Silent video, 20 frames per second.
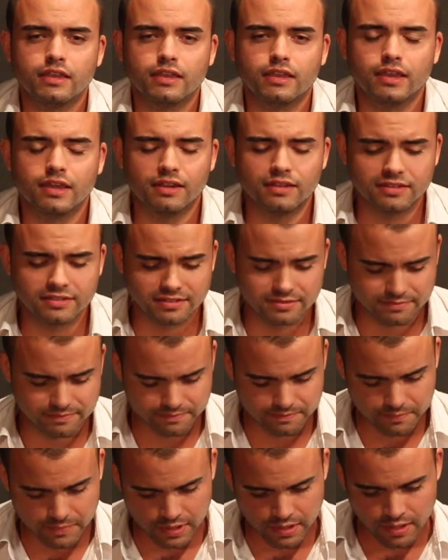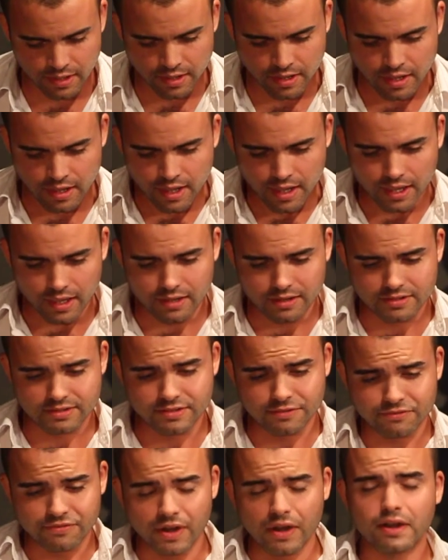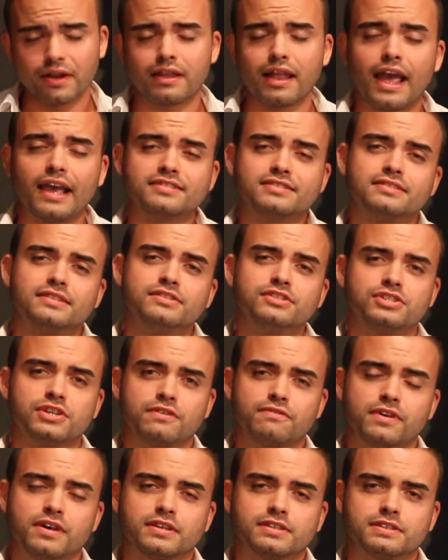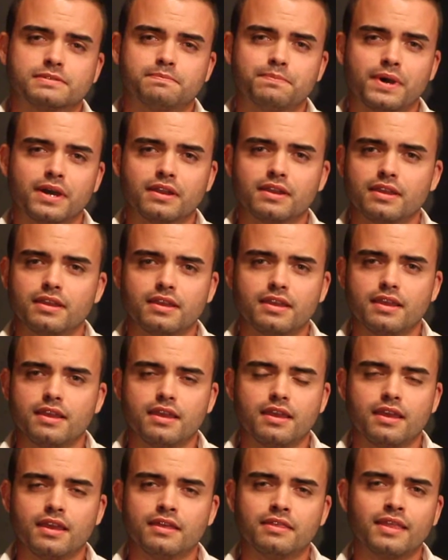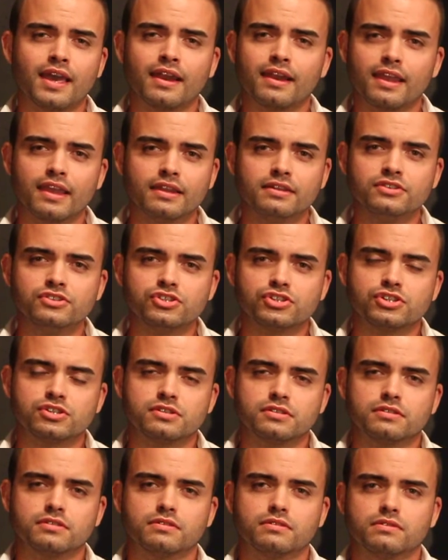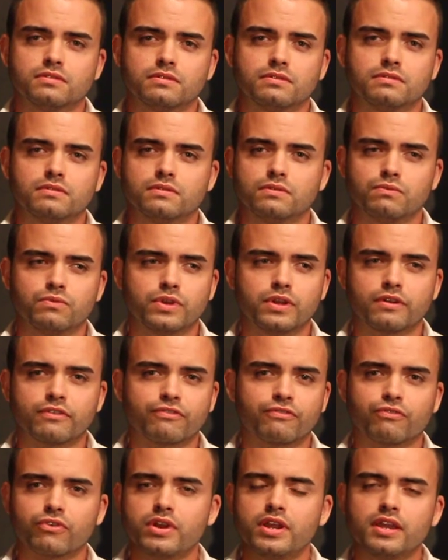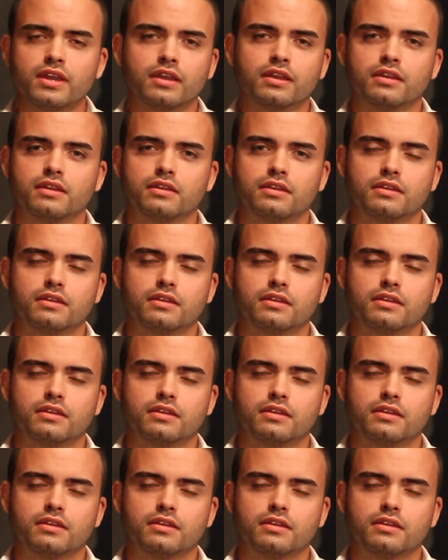It is the very last inch of us, but in that inch, we are free.